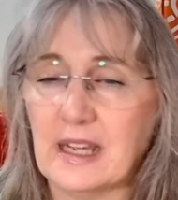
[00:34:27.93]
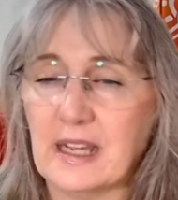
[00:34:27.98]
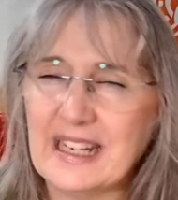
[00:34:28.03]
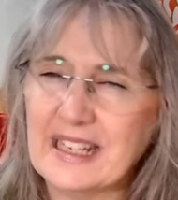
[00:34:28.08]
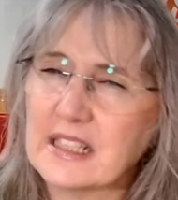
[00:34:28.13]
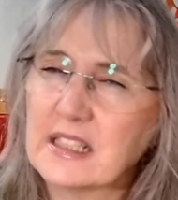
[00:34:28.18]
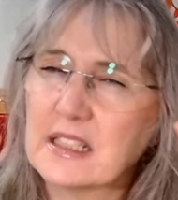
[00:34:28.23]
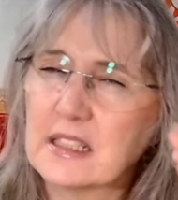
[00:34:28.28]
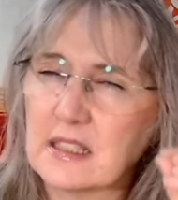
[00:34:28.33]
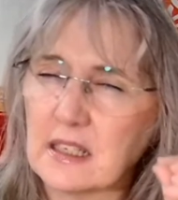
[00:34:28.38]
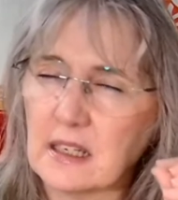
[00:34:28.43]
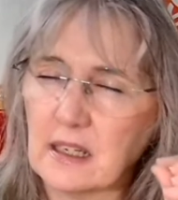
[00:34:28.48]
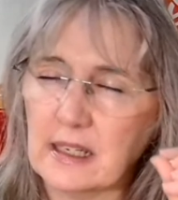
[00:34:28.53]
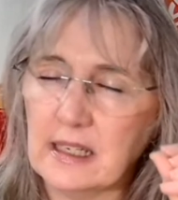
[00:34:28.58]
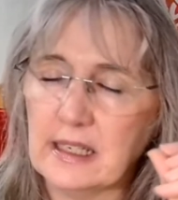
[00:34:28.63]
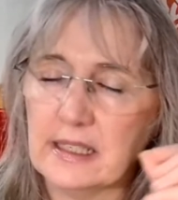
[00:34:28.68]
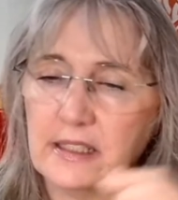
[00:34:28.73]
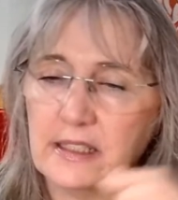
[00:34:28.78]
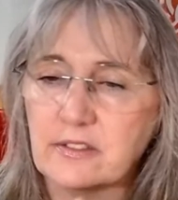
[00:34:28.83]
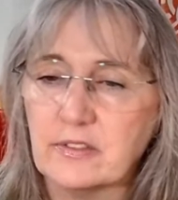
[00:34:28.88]
in a
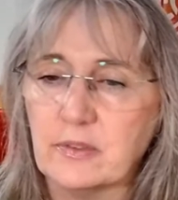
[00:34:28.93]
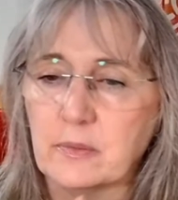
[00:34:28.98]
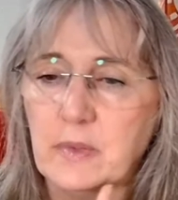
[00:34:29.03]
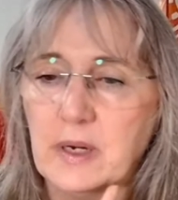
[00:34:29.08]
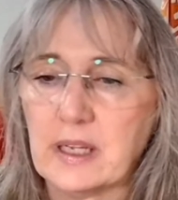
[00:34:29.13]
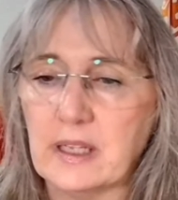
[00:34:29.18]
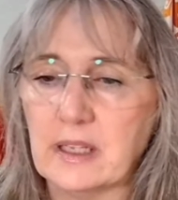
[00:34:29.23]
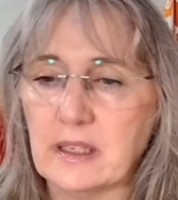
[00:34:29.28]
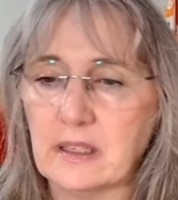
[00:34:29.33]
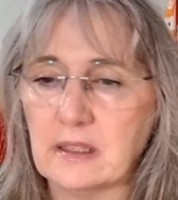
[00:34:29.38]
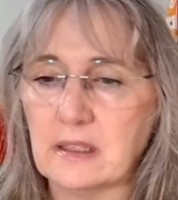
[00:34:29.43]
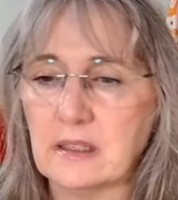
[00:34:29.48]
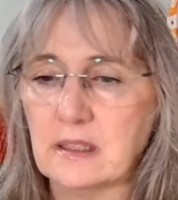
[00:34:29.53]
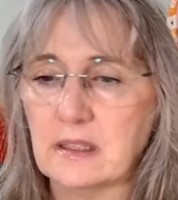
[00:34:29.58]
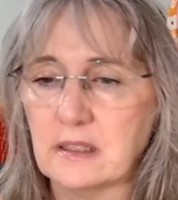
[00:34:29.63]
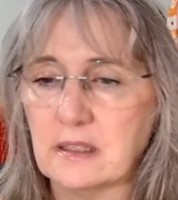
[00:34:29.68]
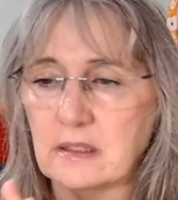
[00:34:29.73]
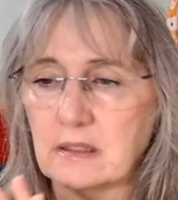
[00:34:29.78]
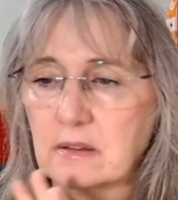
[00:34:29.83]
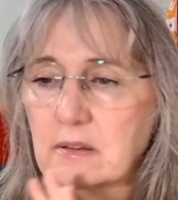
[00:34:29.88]
slightly different way
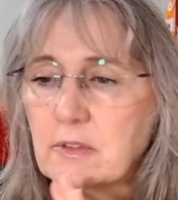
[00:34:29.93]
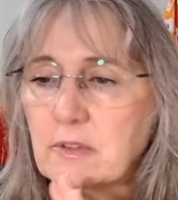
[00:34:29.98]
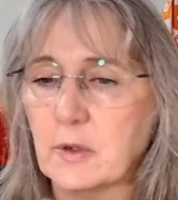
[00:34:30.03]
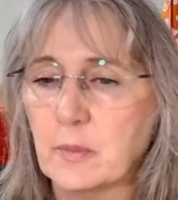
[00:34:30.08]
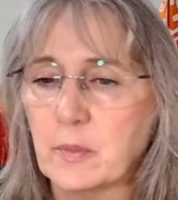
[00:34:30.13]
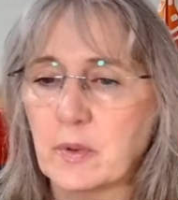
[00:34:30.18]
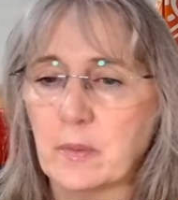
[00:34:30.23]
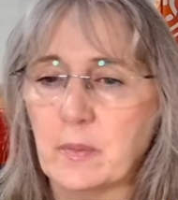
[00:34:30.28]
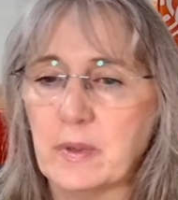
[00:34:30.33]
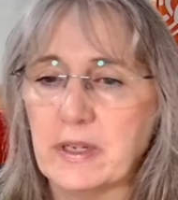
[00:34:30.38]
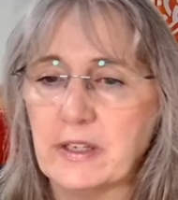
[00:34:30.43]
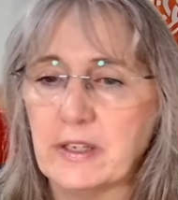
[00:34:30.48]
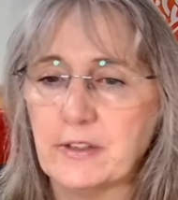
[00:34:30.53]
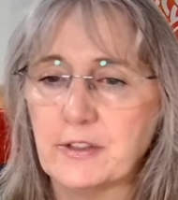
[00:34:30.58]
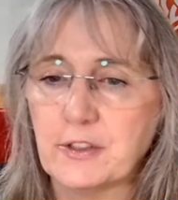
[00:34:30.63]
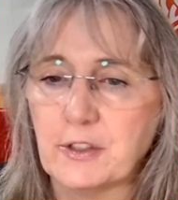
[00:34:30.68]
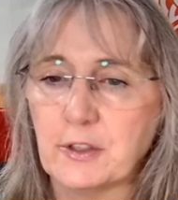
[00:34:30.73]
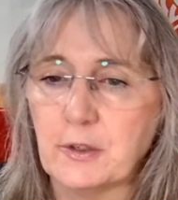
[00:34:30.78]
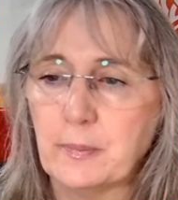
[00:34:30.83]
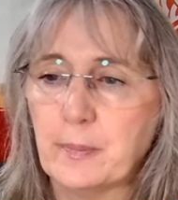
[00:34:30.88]
than you're probably
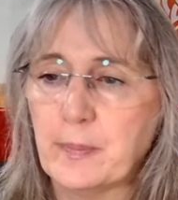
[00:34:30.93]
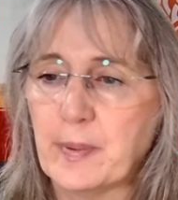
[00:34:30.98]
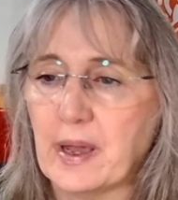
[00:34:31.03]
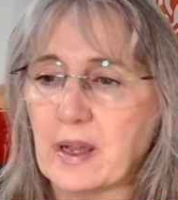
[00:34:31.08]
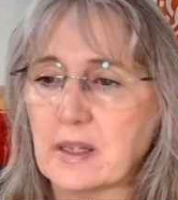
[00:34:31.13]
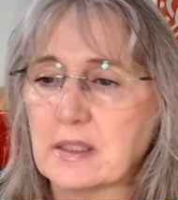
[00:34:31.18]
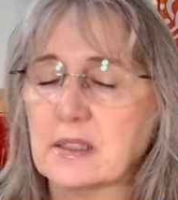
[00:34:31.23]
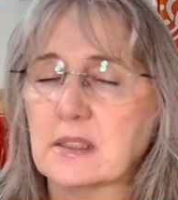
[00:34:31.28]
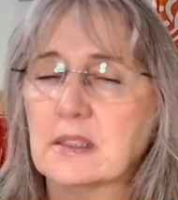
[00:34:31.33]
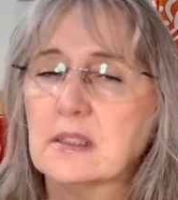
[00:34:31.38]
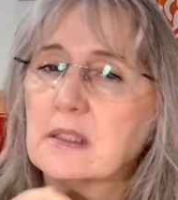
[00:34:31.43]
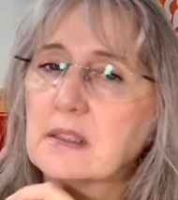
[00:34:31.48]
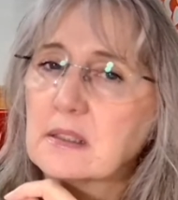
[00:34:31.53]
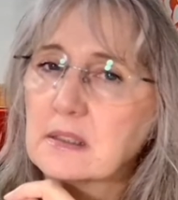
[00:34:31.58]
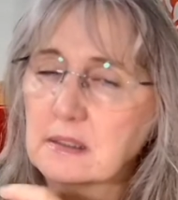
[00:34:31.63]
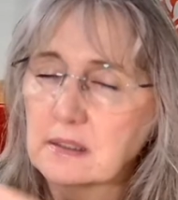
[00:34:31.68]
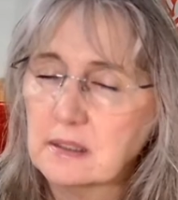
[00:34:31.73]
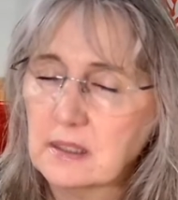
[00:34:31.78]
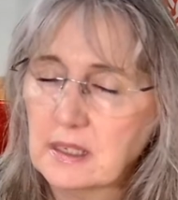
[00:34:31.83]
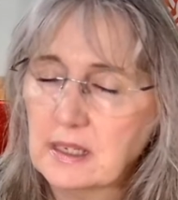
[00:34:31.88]
used to, but
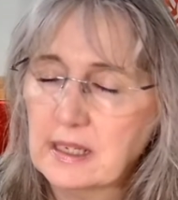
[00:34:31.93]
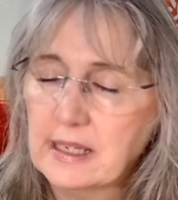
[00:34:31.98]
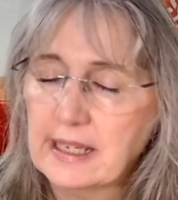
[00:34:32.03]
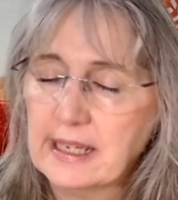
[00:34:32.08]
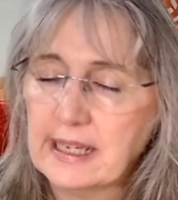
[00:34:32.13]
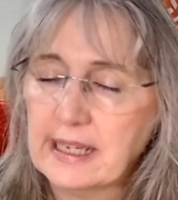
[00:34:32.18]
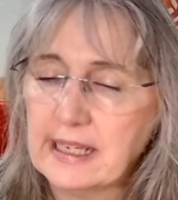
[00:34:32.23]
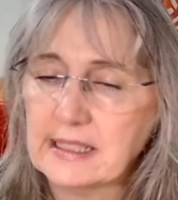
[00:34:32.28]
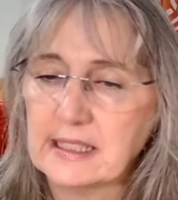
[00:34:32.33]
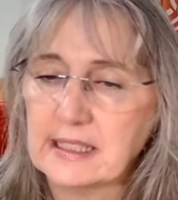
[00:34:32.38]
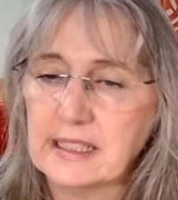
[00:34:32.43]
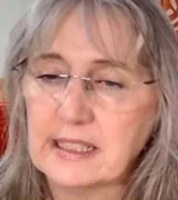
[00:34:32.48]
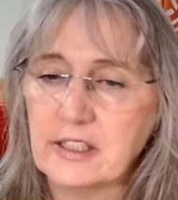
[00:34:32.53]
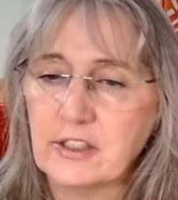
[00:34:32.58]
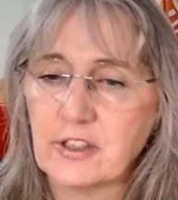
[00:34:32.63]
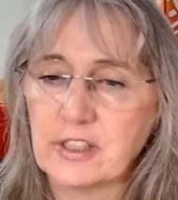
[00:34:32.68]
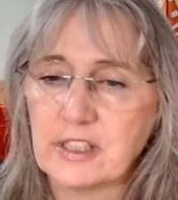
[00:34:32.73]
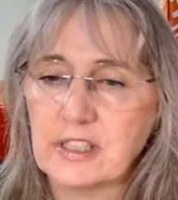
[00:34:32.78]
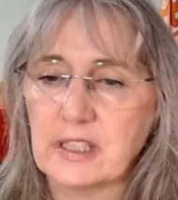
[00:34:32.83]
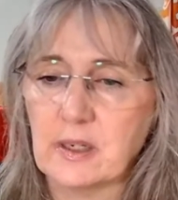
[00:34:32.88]
it's an
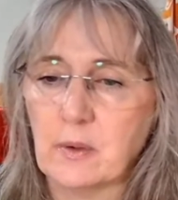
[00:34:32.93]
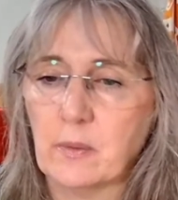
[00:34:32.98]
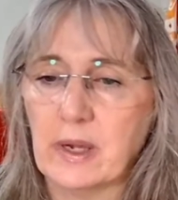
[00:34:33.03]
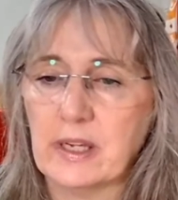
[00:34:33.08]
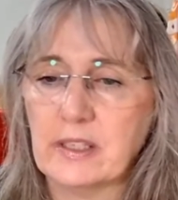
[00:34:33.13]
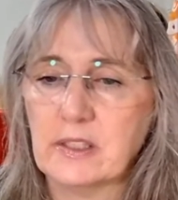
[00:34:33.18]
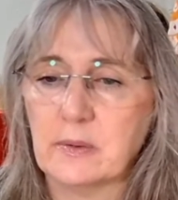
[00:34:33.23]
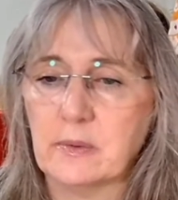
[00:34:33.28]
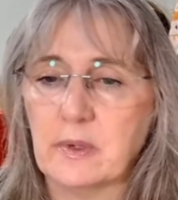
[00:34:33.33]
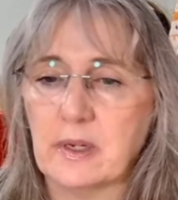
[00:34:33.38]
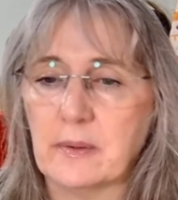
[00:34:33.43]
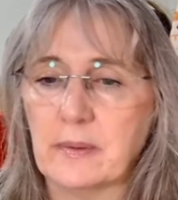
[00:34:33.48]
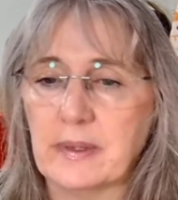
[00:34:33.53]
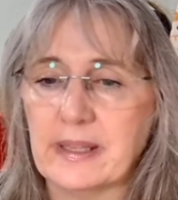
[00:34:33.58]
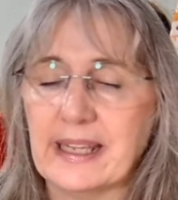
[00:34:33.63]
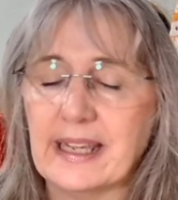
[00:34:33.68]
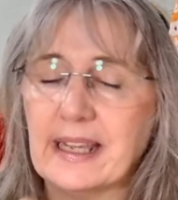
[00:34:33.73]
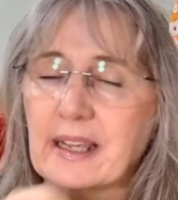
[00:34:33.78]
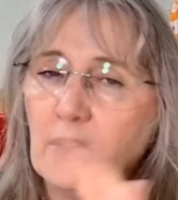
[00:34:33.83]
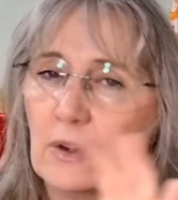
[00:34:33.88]
interesting way to work
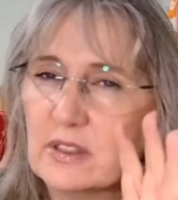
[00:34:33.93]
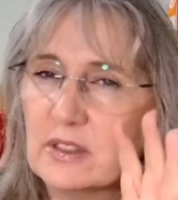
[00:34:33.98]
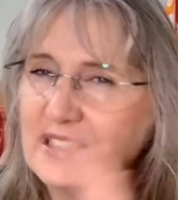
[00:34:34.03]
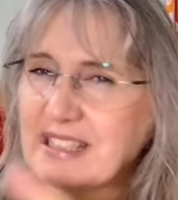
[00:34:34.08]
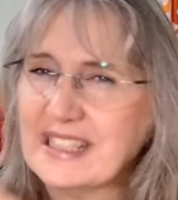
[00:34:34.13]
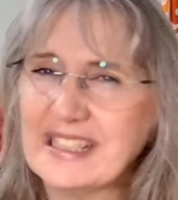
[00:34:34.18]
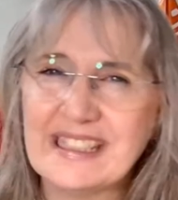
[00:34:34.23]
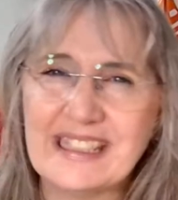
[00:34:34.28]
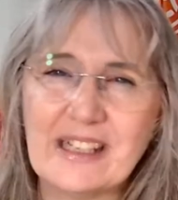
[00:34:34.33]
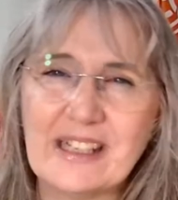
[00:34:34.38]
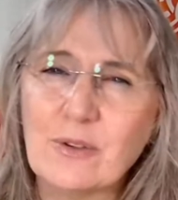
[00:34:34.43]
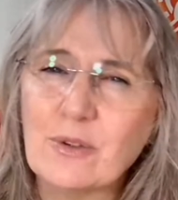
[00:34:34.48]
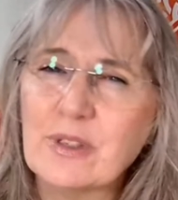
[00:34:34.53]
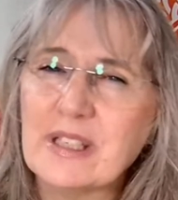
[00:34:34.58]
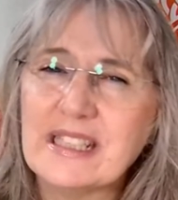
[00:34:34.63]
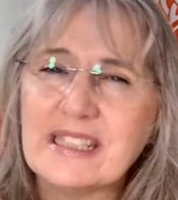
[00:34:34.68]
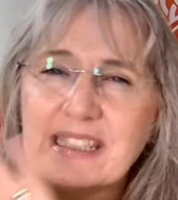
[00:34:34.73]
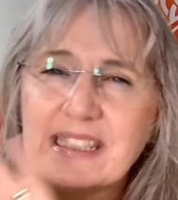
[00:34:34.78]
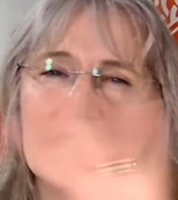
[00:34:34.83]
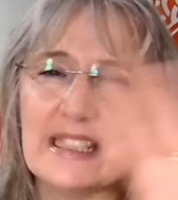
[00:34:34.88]
with it. All
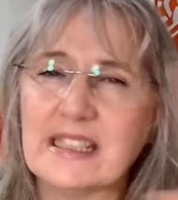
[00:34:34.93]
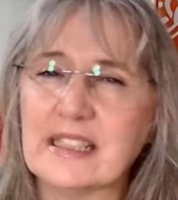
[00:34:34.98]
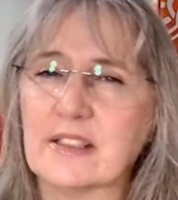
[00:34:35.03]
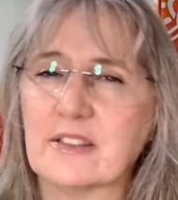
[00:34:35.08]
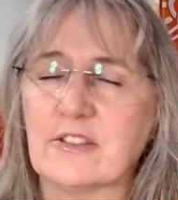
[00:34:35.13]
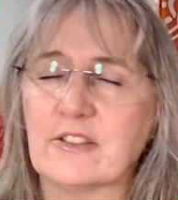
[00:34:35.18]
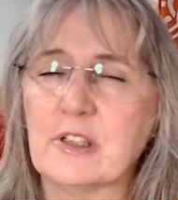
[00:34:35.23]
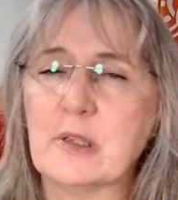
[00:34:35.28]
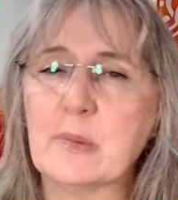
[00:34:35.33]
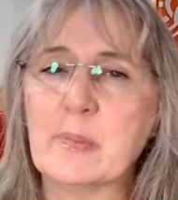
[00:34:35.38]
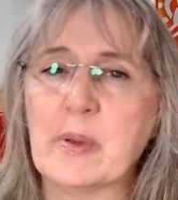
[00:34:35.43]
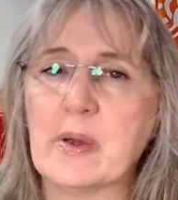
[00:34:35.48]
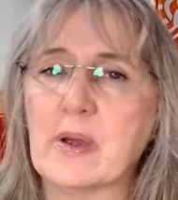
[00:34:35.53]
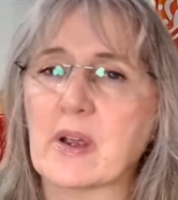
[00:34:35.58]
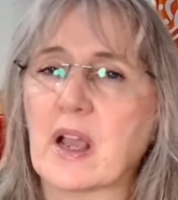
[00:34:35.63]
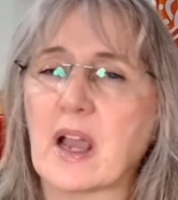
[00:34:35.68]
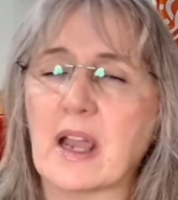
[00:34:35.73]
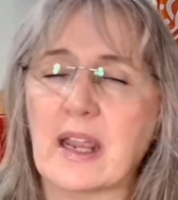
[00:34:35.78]
these details are in the book.